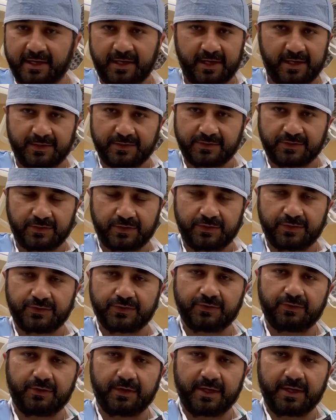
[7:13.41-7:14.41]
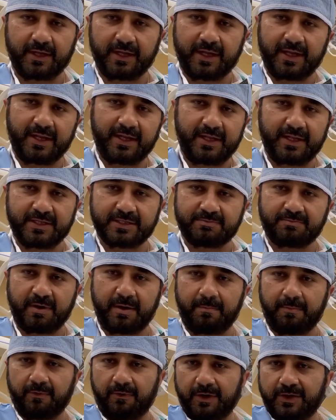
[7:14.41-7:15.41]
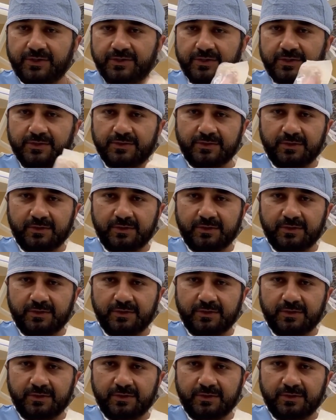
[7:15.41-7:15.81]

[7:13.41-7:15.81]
kind of surgery, it needs preparation.